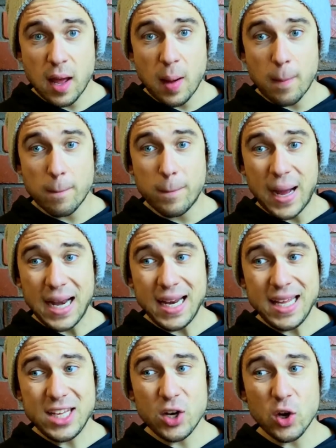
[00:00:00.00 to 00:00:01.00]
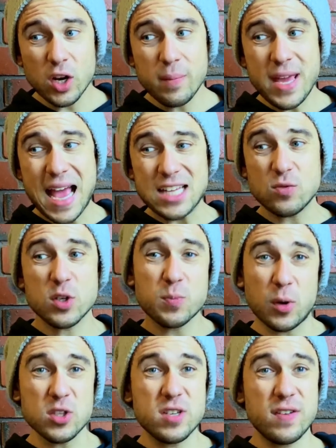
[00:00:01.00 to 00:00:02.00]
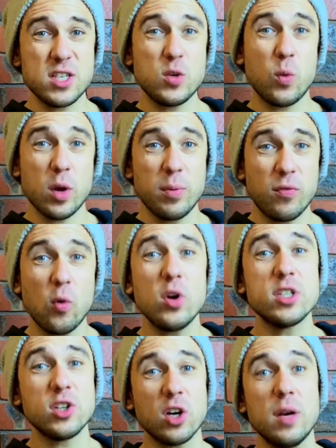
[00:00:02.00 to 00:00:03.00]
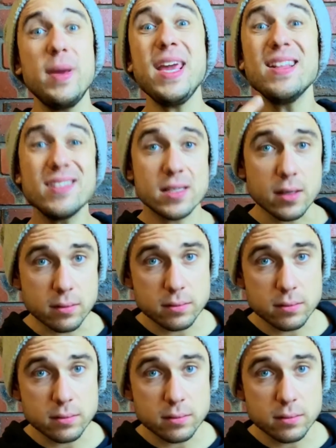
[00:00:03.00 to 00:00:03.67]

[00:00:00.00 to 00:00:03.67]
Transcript: But you're not going to be as responsive as you were before. It's not going to be instant.